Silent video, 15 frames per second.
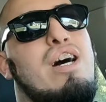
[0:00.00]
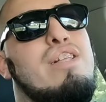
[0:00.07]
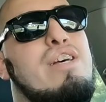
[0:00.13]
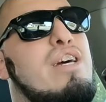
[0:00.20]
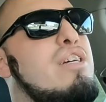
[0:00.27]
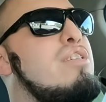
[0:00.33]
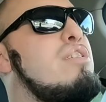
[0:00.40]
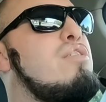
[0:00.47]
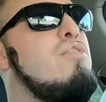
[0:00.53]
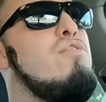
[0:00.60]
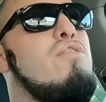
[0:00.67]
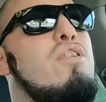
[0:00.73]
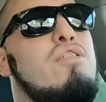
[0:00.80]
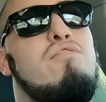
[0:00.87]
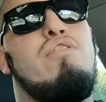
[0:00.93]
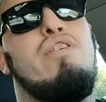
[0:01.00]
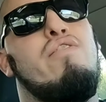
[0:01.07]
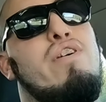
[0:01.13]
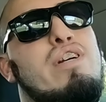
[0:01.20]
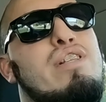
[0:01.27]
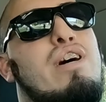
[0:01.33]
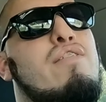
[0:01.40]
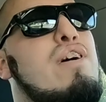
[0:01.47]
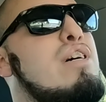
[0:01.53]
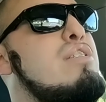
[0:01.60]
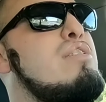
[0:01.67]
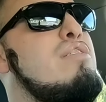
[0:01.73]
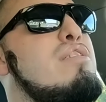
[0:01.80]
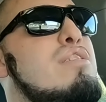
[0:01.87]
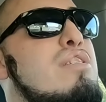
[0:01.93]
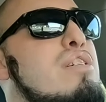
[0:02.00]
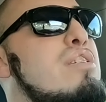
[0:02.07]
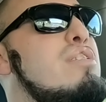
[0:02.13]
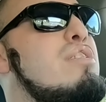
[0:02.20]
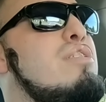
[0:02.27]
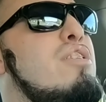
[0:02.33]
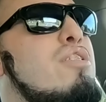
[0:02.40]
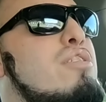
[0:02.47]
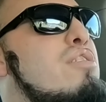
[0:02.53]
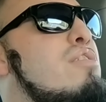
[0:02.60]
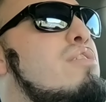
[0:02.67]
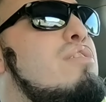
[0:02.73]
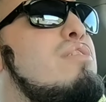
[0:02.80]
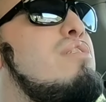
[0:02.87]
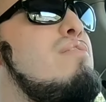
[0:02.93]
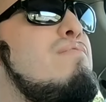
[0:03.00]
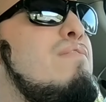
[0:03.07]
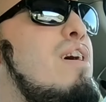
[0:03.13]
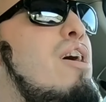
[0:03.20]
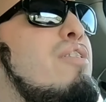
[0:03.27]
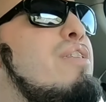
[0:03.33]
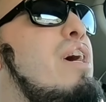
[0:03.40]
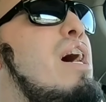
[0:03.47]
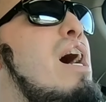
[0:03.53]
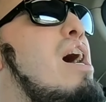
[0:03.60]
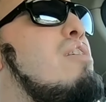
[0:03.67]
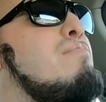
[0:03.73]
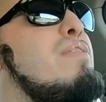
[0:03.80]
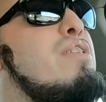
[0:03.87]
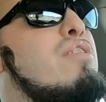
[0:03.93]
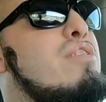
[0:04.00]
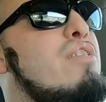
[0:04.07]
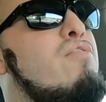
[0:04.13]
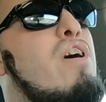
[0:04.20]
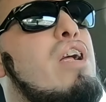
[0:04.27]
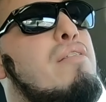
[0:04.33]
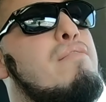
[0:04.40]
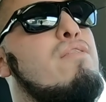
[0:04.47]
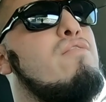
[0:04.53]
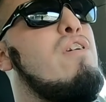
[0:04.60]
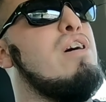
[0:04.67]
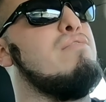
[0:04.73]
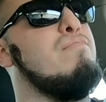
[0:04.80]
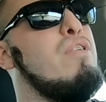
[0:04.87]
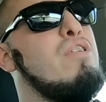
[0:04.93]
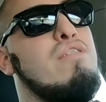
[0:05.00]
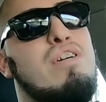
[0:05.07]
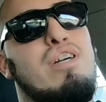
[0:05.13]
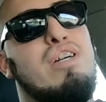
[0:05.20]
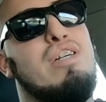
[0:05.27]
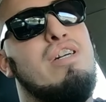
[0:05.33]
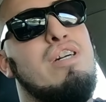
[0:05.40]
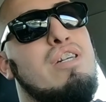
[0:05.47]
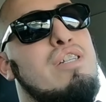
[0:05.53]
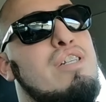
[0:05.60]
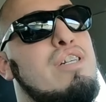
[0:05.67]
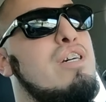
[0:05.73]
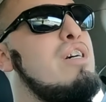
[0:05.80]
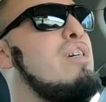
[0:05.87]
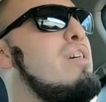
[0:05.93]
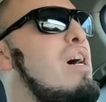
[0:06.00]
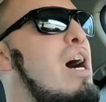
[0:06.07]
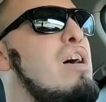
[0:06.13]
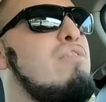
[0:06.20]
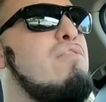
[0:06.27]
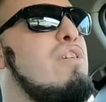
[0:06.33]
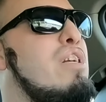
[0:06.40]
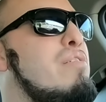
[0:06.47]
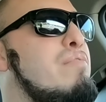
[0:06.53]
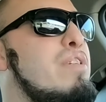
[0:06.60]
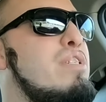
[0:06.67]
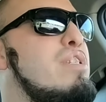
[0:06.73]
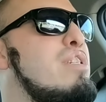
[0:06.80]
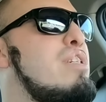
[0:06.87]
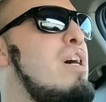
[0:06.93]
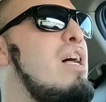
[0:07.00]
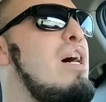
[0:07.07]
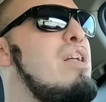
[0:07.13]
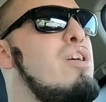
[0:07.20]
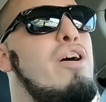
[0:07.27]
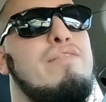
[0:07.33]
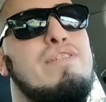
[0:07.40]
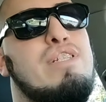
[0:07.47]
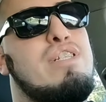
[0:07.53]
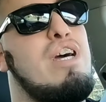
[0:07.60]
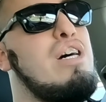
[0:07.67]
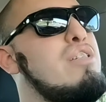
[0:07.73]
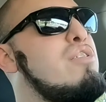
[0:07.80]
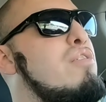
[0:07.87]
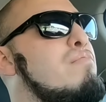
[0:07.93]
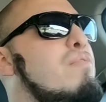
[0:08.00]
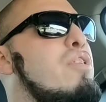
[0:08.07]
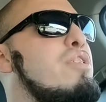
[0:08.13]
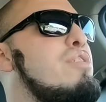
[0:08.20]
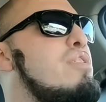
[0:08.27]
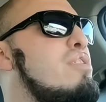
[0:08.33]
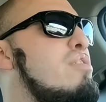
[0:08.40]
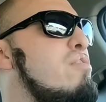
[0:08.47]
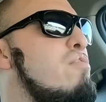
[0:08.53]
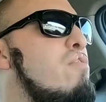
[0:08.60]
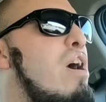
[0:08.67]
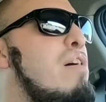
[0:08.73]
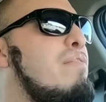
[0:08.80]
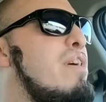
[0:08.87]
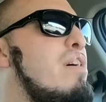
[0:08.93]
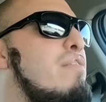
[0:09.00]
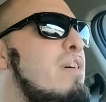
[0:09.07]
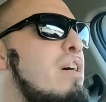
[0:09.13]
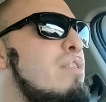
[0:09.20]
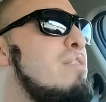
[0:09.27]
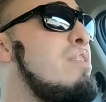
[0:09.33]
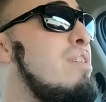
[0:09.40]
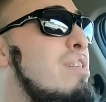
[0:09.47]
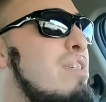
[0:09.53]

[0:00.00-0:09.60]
The 2 or 3 weeks that was just at the house because the water pump was broken. I really miss this car. I love this car so much to drive it around.